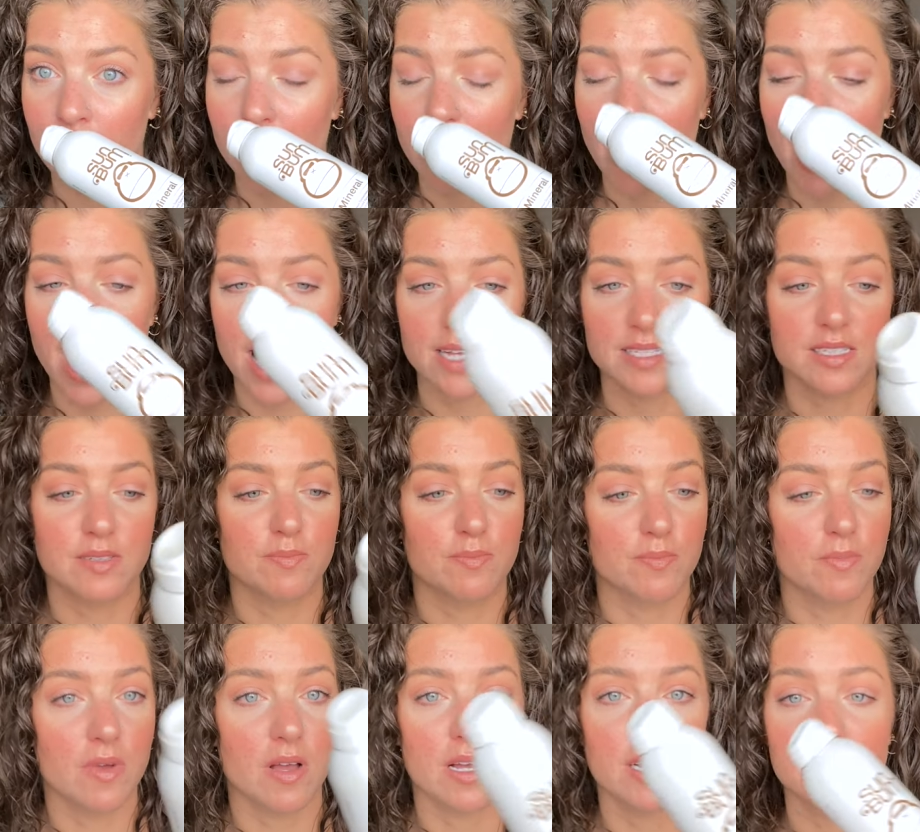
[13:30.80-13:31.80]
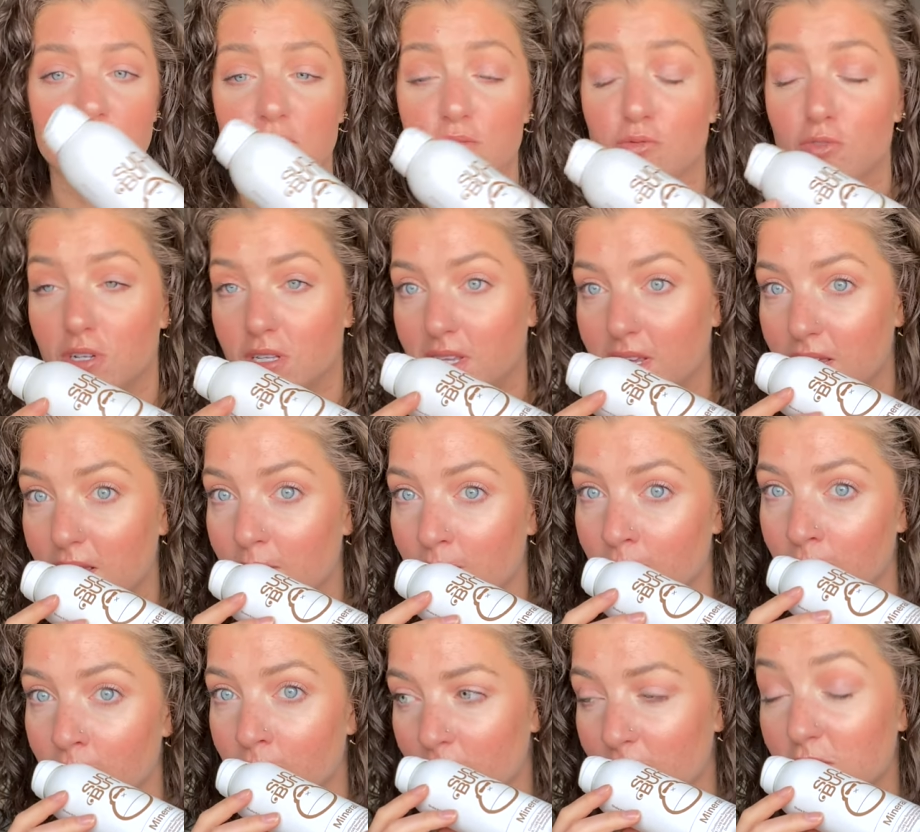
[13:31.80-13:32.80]
has a, has a really
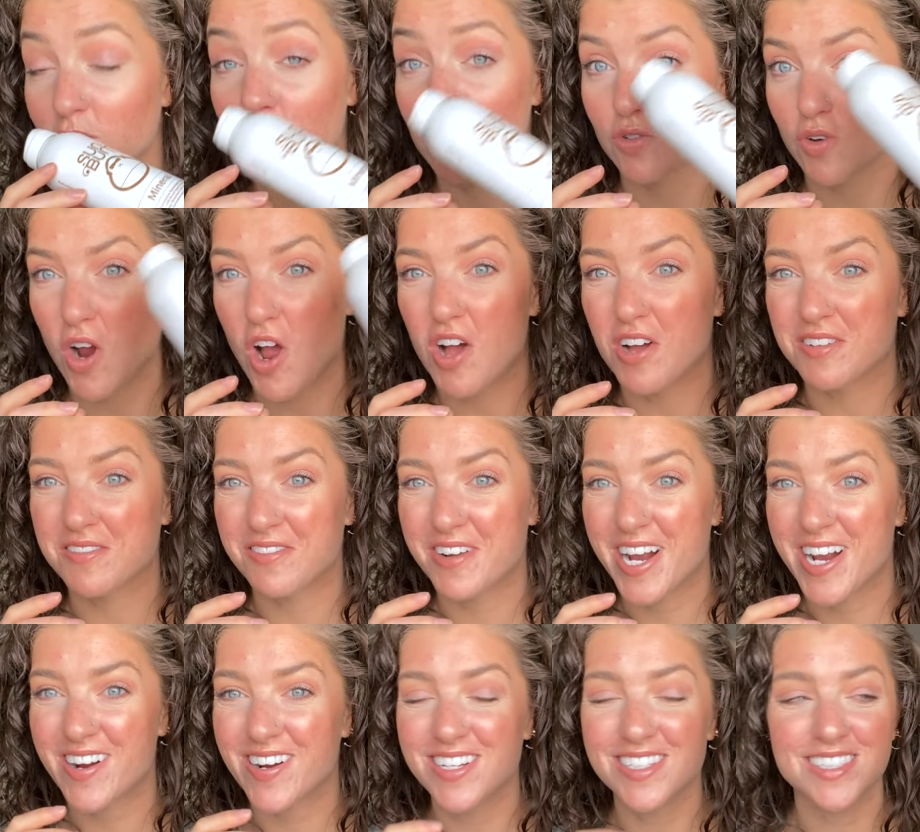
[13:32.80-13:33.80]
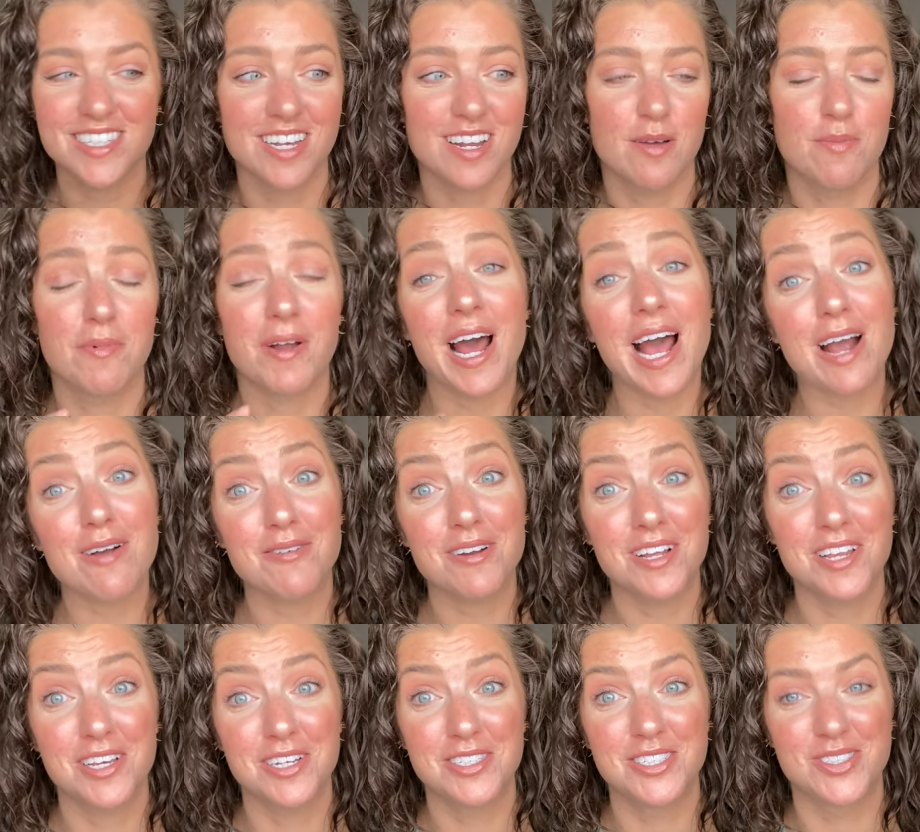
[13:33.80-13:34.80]
strong fragrance, but I
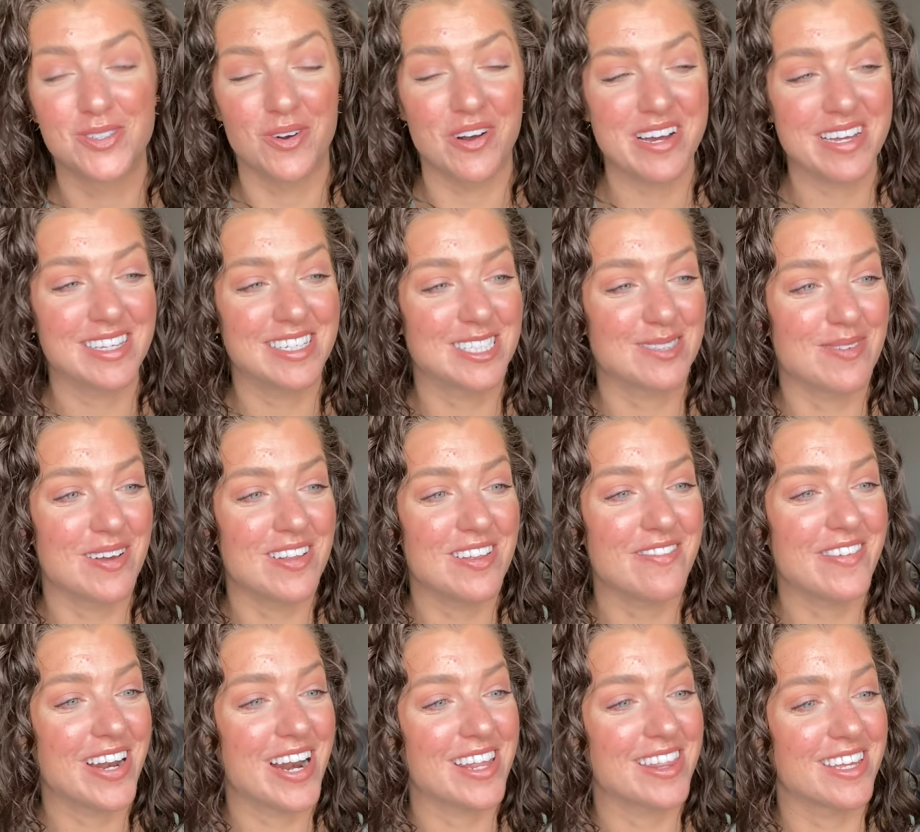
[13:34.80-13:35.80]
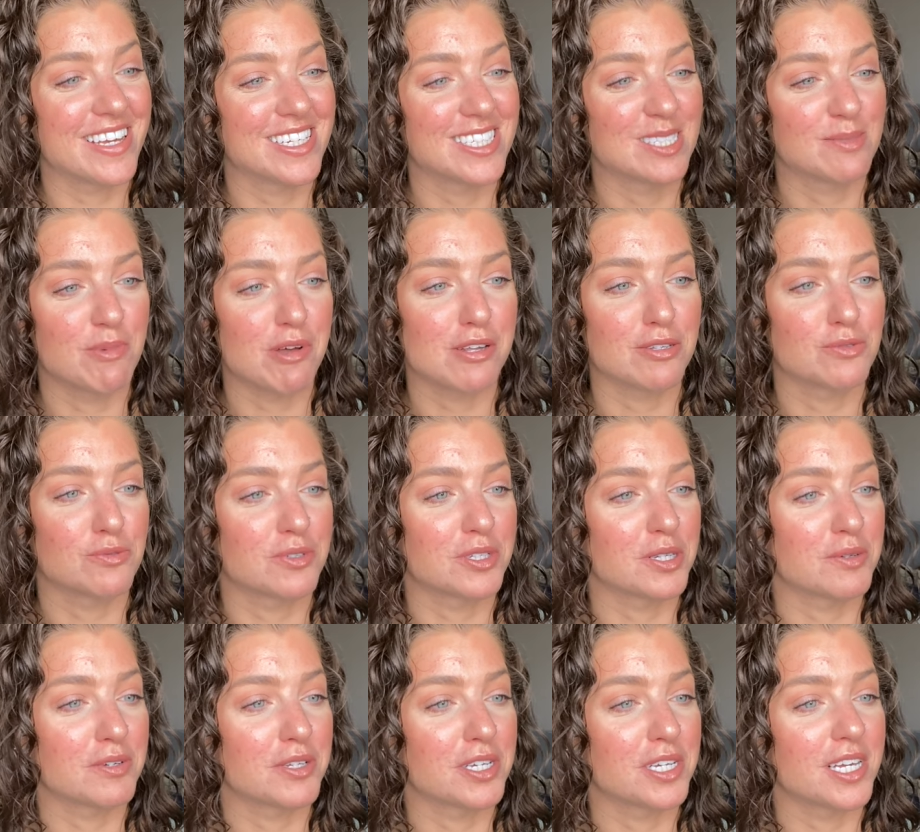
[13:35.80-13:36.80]
really enjoy the smell of it. I think it smells
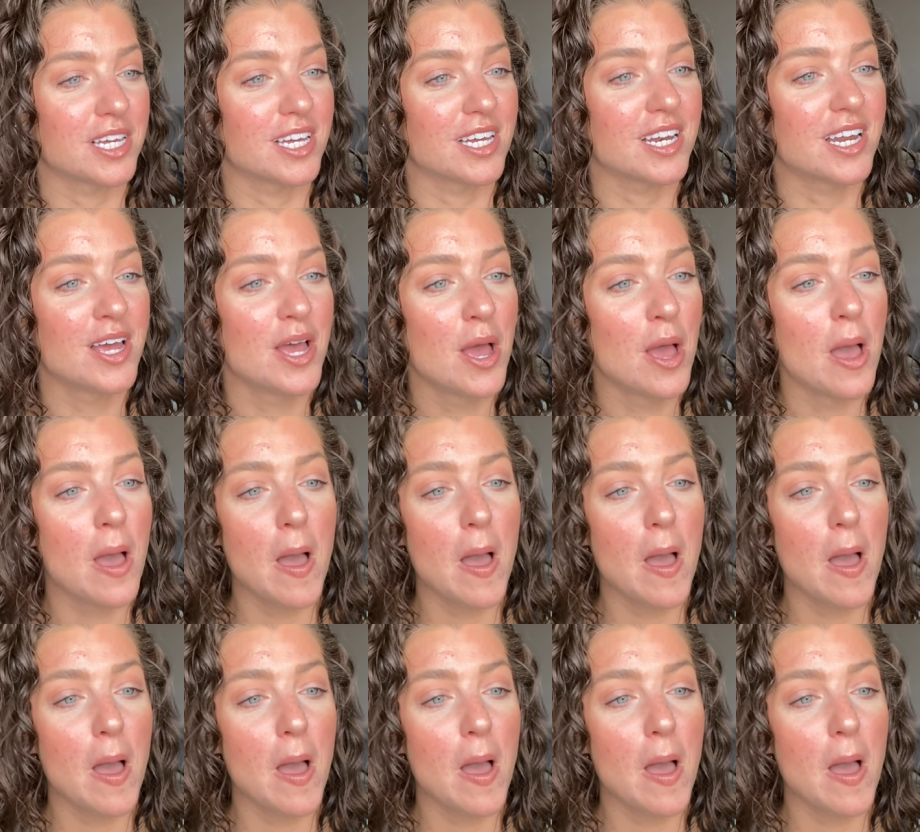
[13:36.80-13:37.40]
really, really good.